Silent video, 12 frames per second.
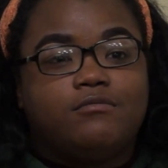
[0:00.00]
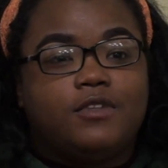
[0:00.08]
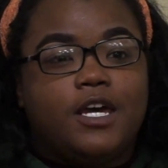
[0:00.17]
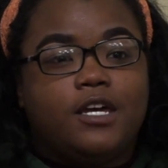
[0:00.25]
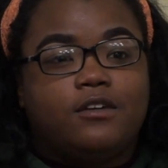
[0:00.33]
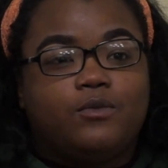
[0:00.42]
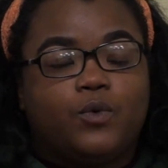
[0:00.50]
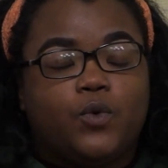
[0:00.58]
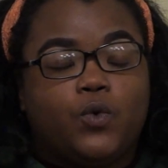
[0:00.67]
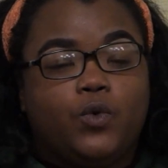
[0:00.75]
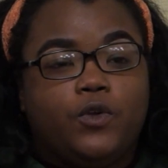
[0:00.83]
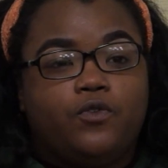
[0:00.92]
like
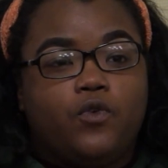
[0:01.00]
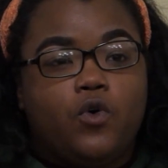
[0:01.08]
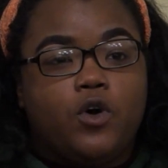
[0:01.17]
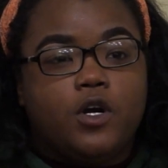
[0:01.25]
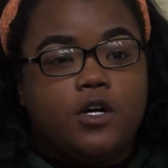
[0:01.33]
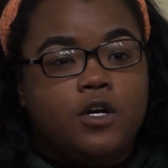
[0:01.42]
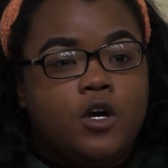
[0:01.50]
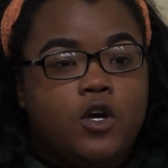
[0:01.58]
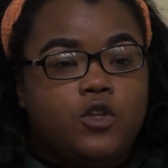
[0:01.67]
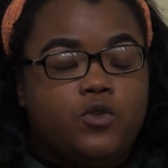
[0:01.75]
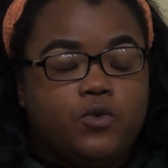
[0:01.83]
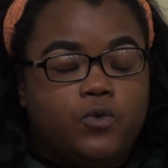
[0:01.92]
recruited for
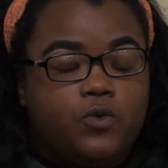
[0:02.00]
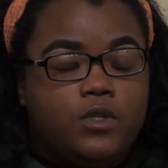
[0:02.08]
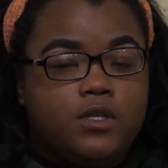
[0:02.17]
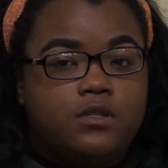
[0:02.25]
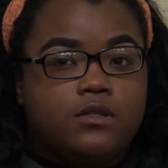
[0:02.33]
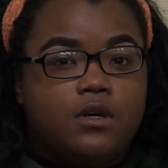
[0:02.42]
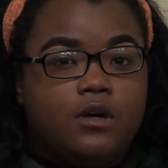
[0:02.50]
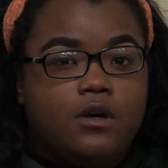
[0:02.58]
through this